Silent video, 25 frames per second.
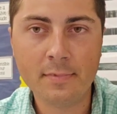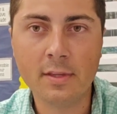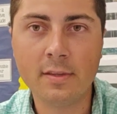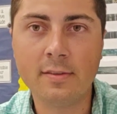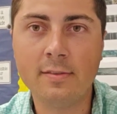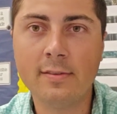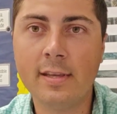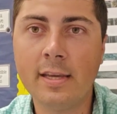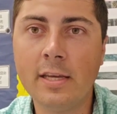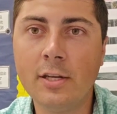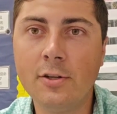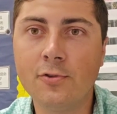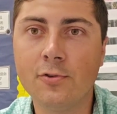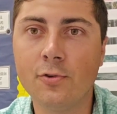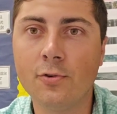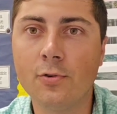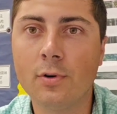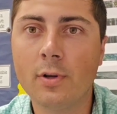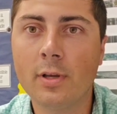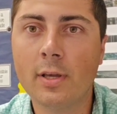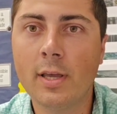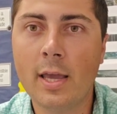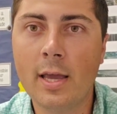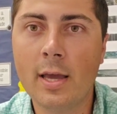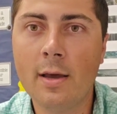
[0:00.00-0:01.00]
the
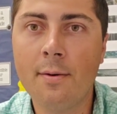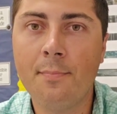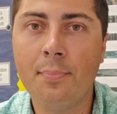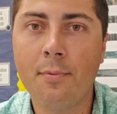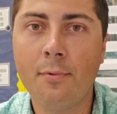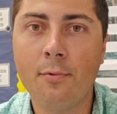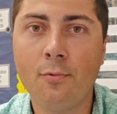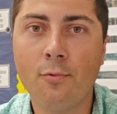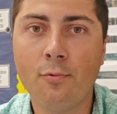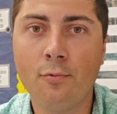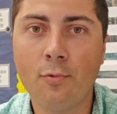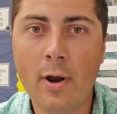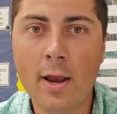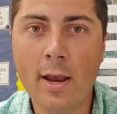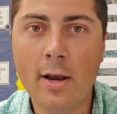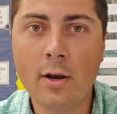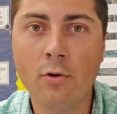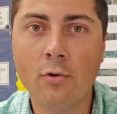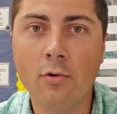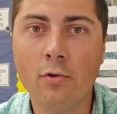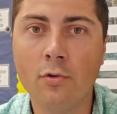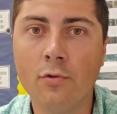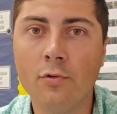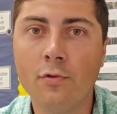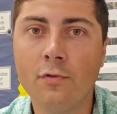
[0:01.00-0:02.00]
teacher kept
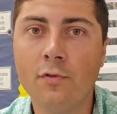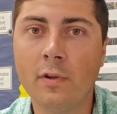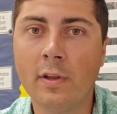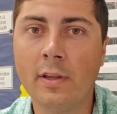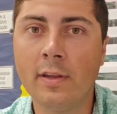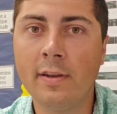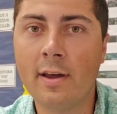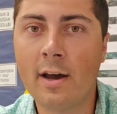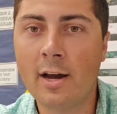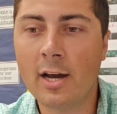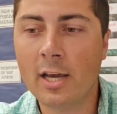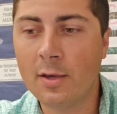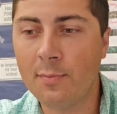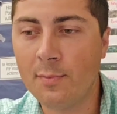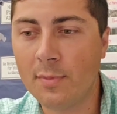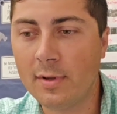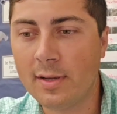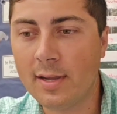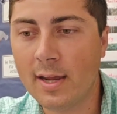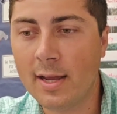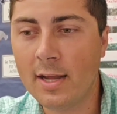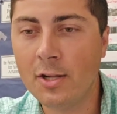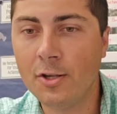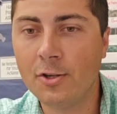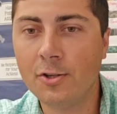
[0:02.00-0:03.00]
records and
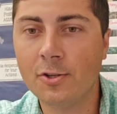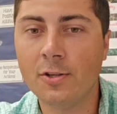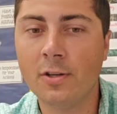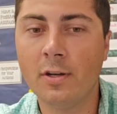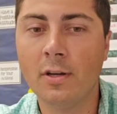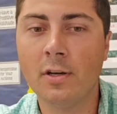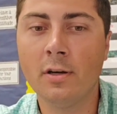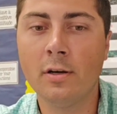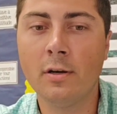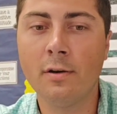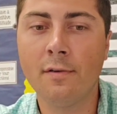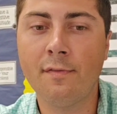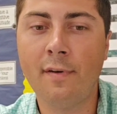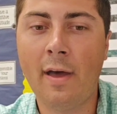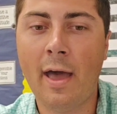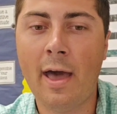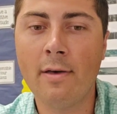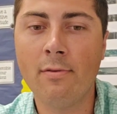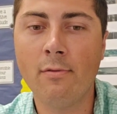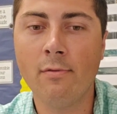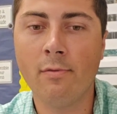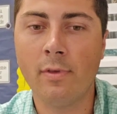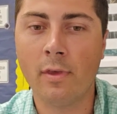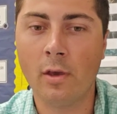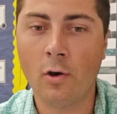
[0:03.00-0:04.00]
documentation of
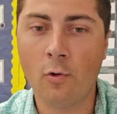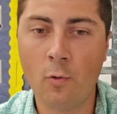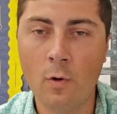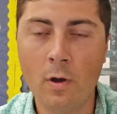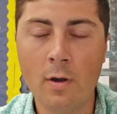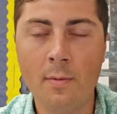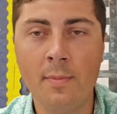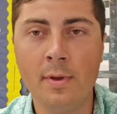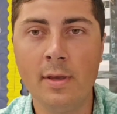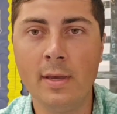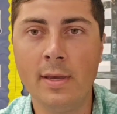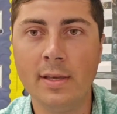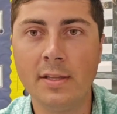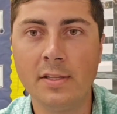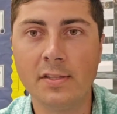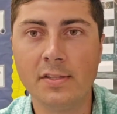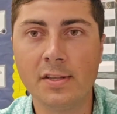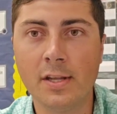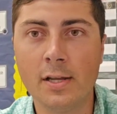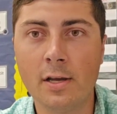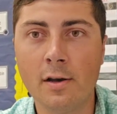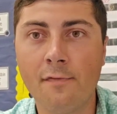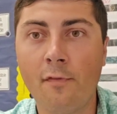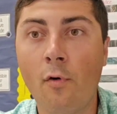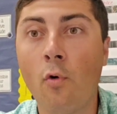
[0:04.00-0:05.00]
either the equipment
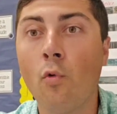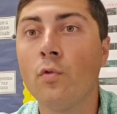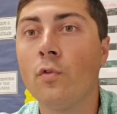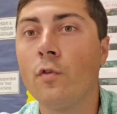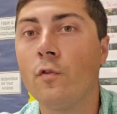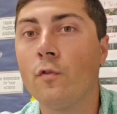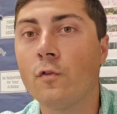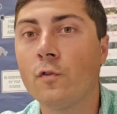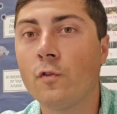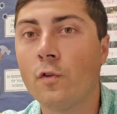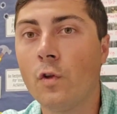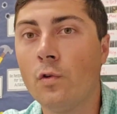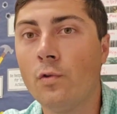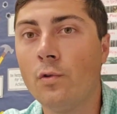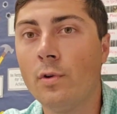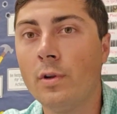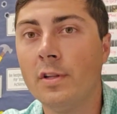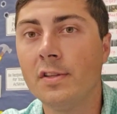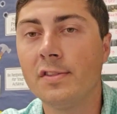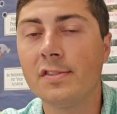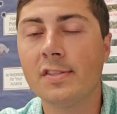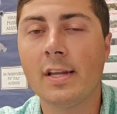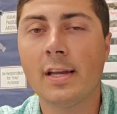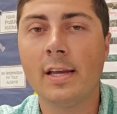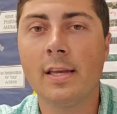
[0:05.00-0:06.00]
itself or the
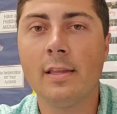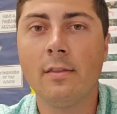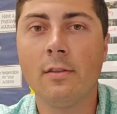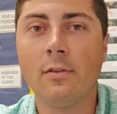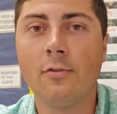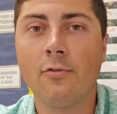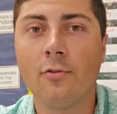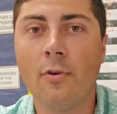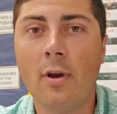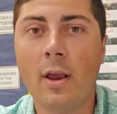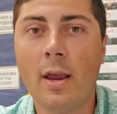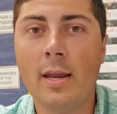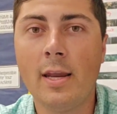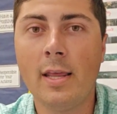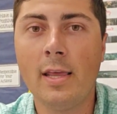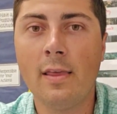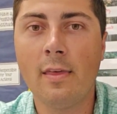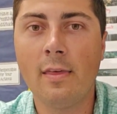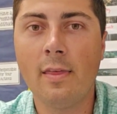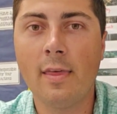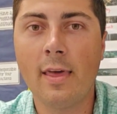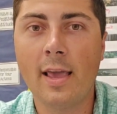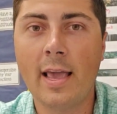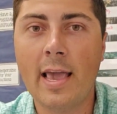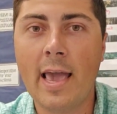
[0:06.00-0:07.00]
students and the training
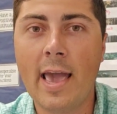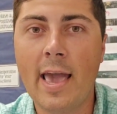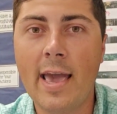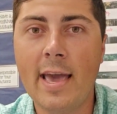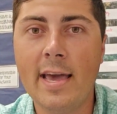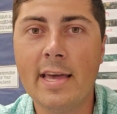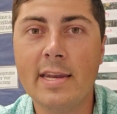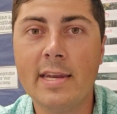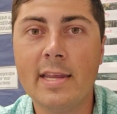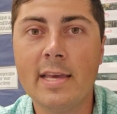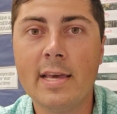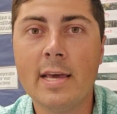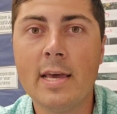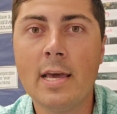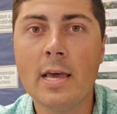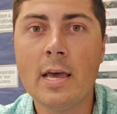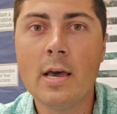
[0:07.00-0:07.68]
that they had